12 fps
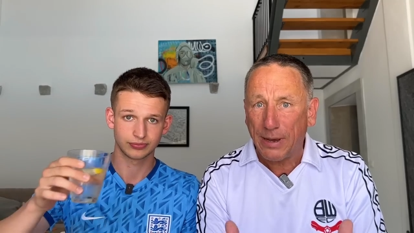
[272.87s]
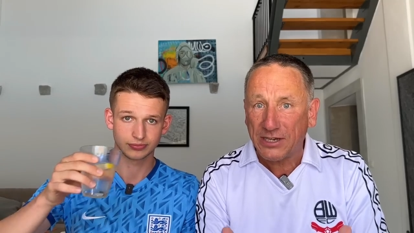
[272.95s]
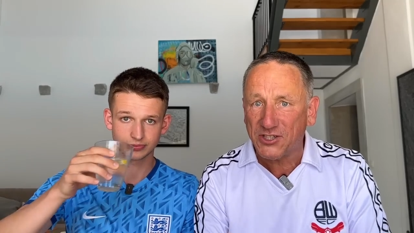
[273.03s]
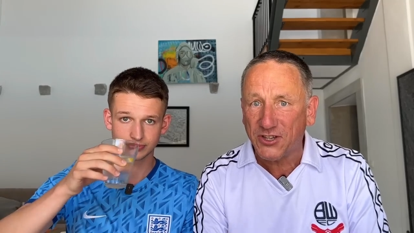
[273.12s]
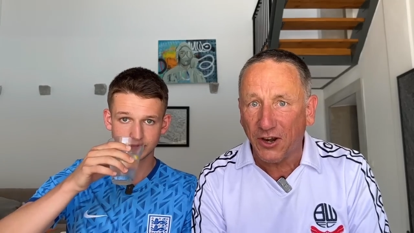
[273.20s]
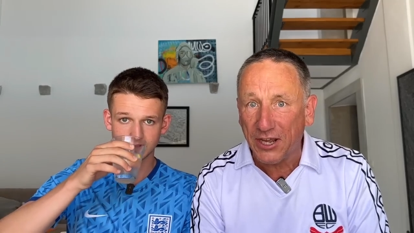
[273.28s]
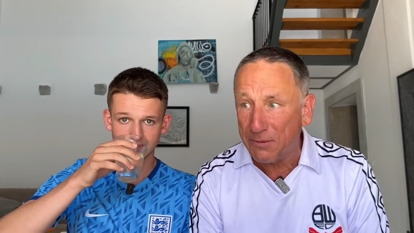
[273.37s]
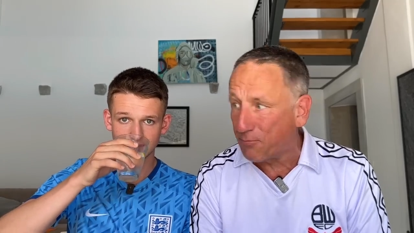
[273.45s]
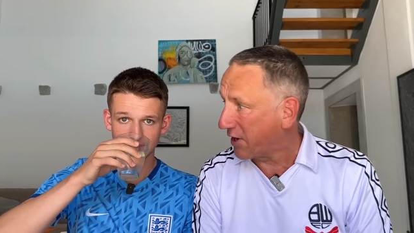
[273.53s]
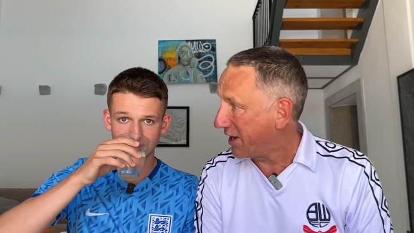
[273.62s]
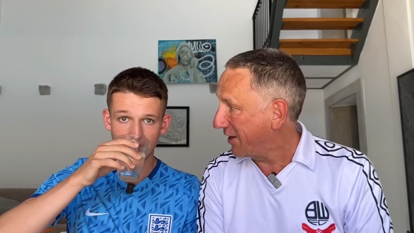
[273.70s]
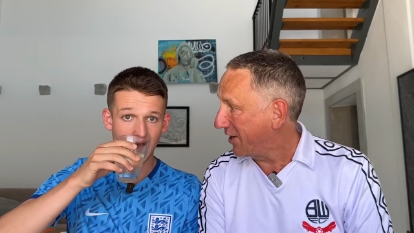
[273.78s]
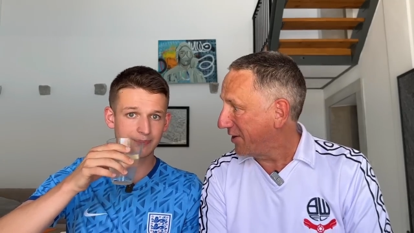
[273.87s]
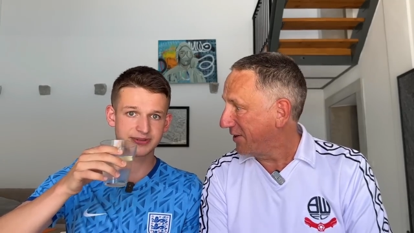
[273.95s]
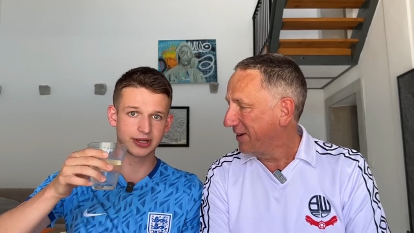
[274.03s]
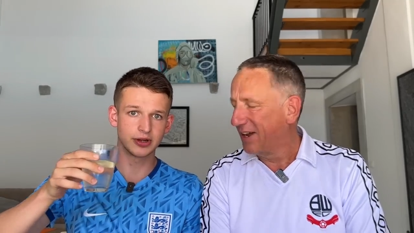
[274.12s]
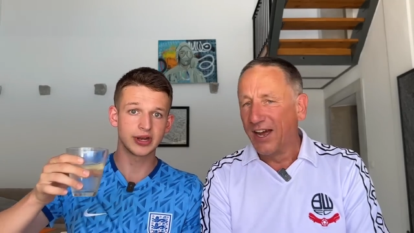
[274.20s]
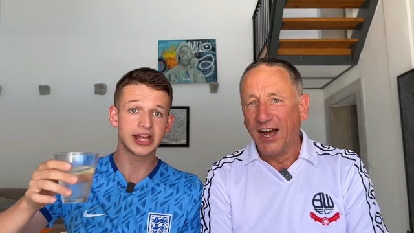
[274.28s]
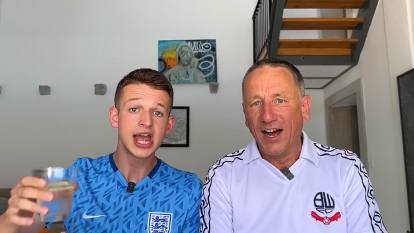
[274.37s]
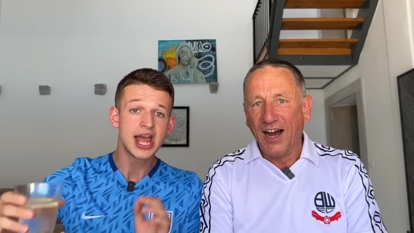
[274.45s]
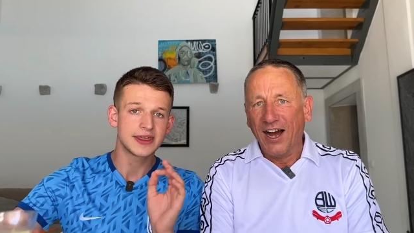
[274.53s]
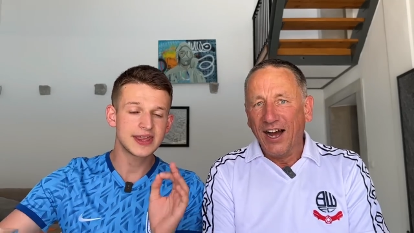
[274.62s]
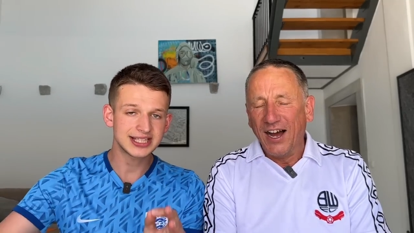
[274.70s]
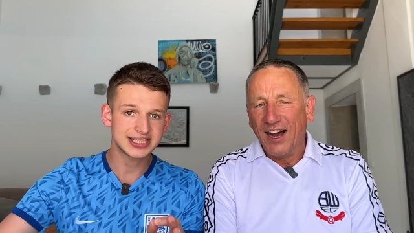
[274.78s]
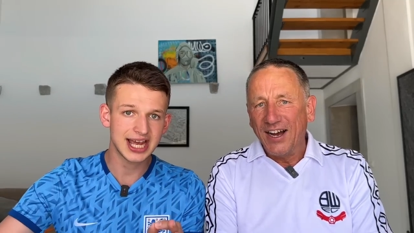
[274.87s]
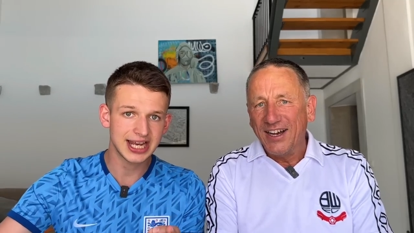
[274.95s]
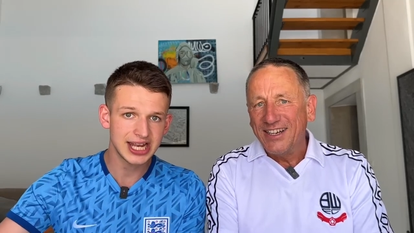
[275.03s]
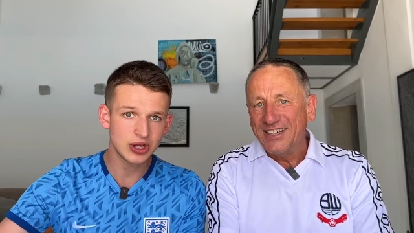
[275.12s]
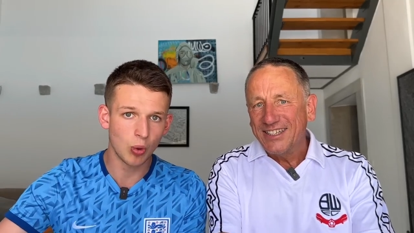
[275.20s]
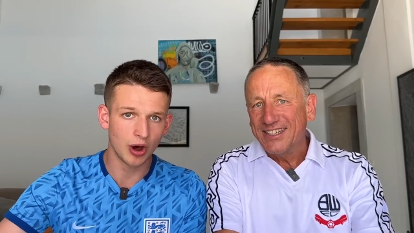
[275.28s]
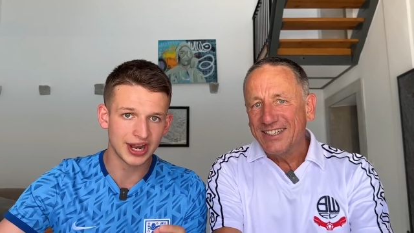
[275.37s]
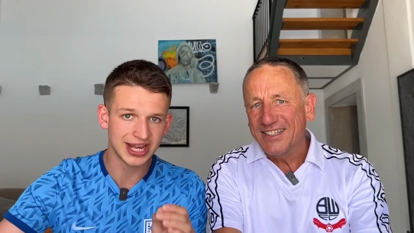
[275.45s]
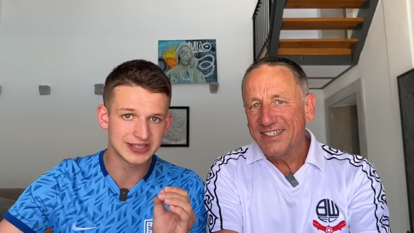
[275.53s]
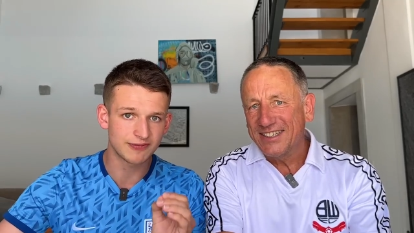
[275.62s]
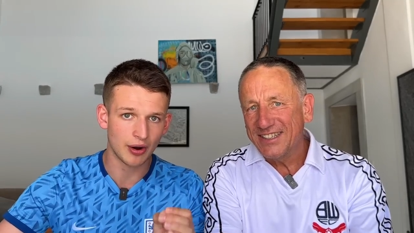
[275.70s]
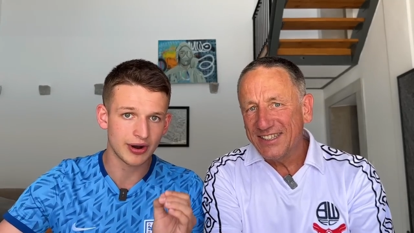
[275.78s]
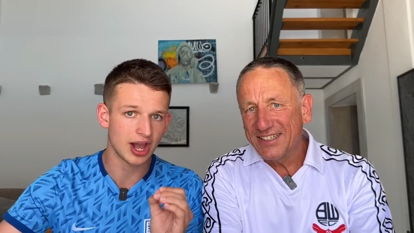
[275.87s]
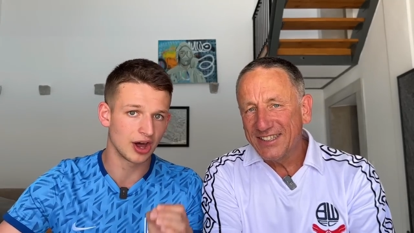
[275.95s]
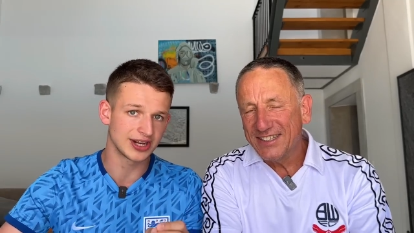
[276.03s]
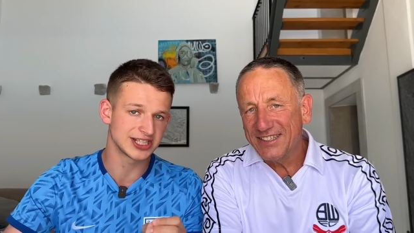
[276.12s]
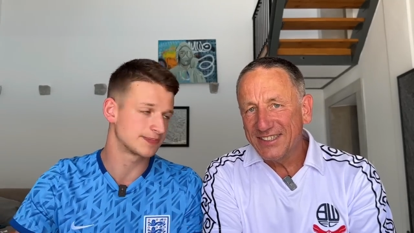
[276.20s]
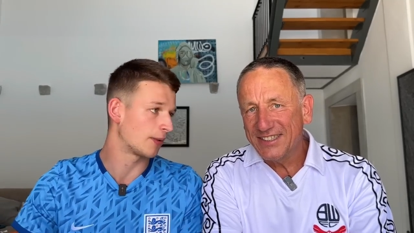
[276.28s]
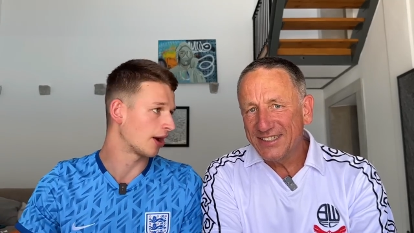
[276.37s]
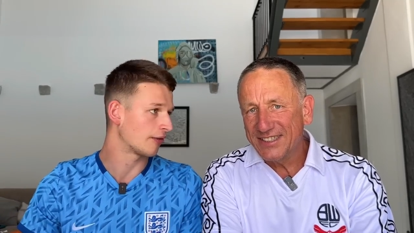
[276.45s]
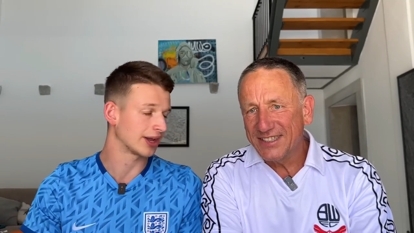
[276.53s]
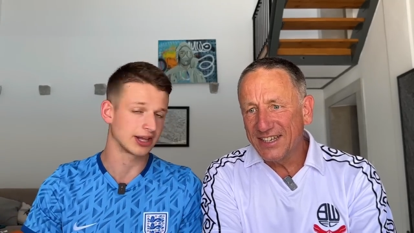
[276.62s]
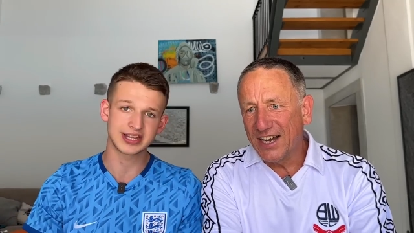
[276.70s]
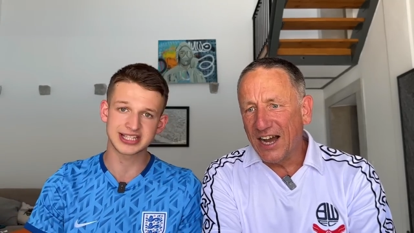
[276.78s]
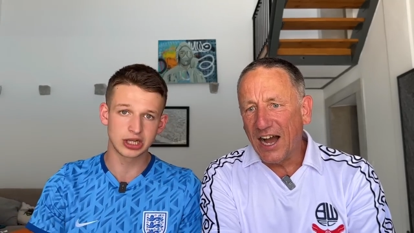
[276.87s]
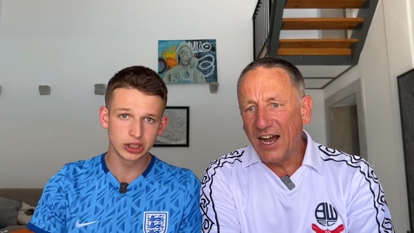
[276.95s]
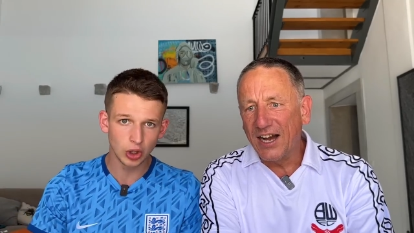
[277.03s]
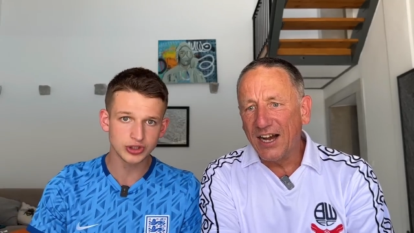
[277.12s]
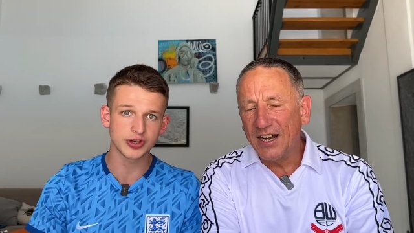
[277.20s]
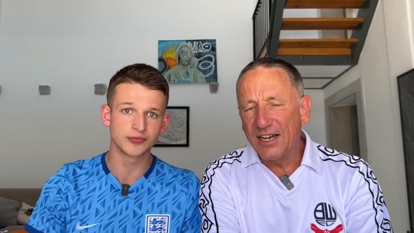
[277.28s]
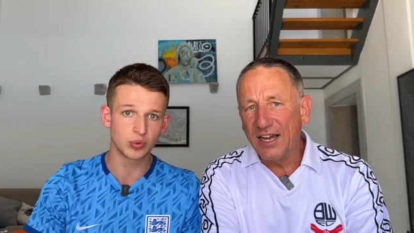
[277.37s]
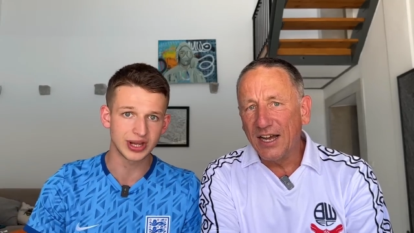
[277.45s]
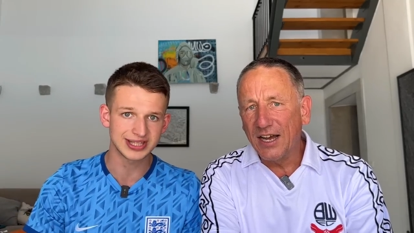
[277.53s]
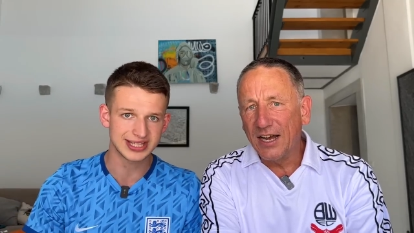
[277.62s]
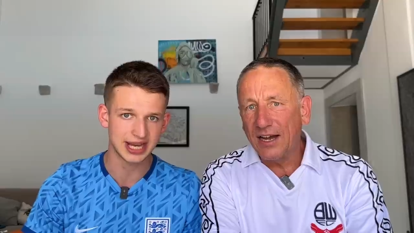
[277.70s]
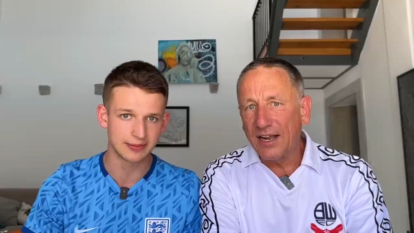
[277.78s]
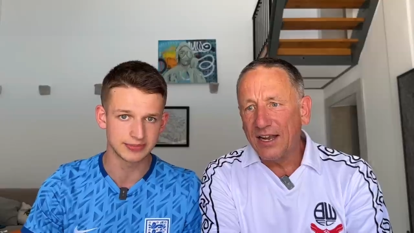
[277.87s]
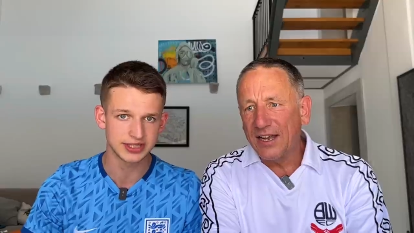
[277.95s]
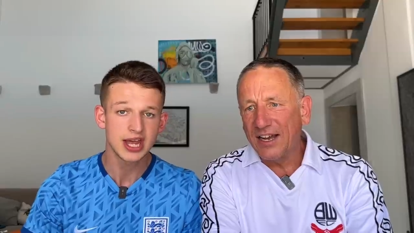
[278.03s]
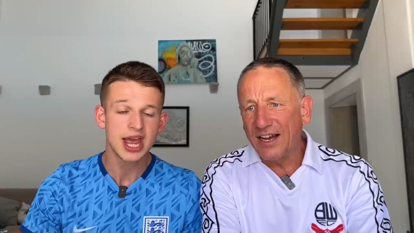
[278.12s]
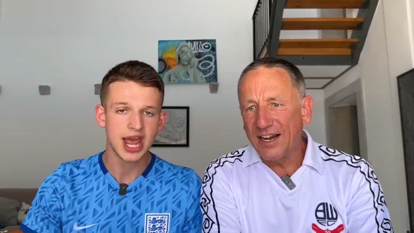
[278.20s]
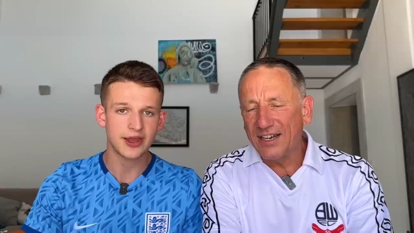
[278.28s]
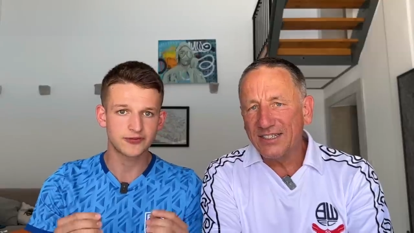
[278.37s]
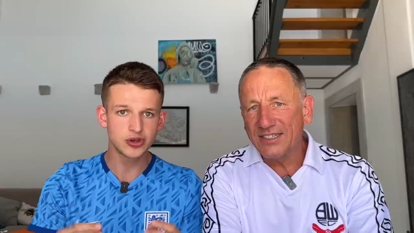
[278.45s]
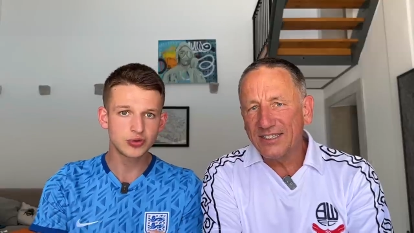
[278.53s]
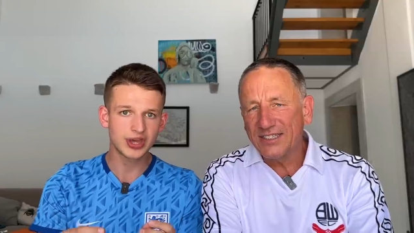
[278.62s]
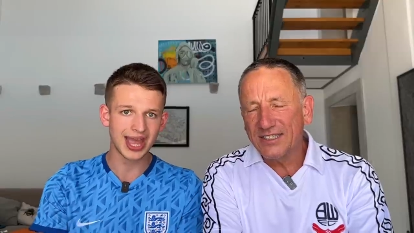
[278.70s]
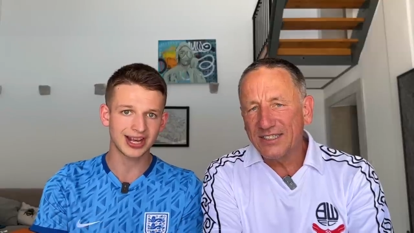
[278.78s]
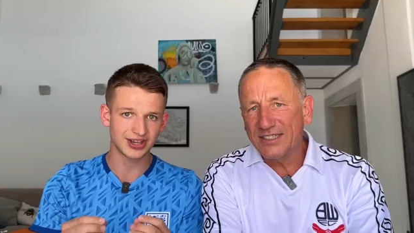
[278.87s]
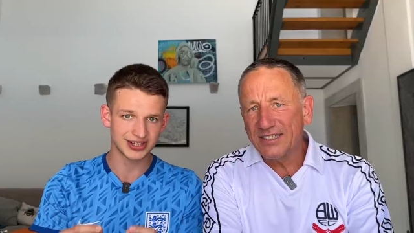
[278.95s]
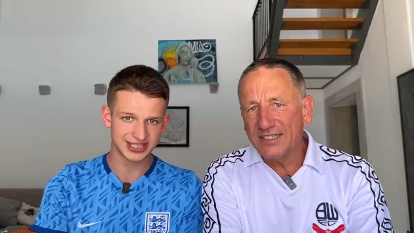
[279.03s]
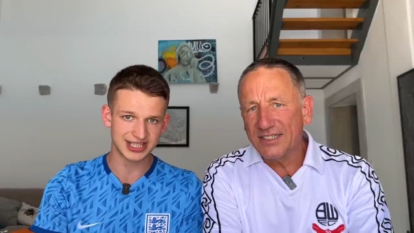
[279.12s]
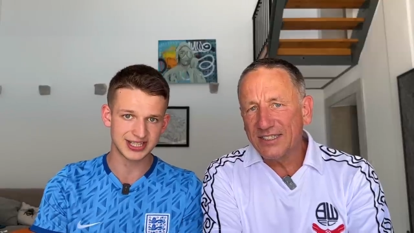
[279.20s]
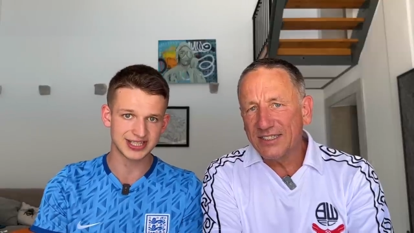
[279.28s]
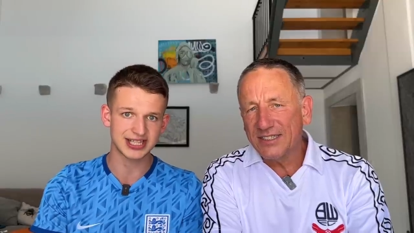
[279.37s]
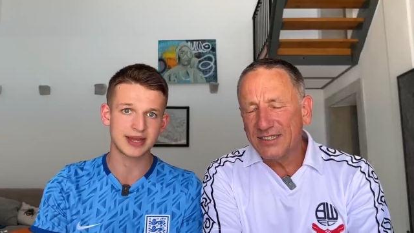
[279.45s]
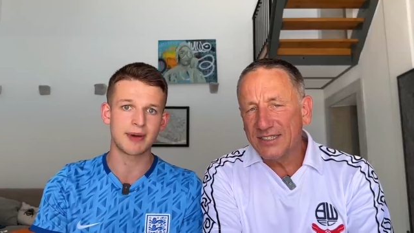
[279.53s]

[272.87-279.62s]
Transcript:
Speaker 1: Piss the League Brigade,
Speaker 2: are you? Absolutely. This year, League One is very uninspiring. There's a lot of weak teams. If you gain consistency and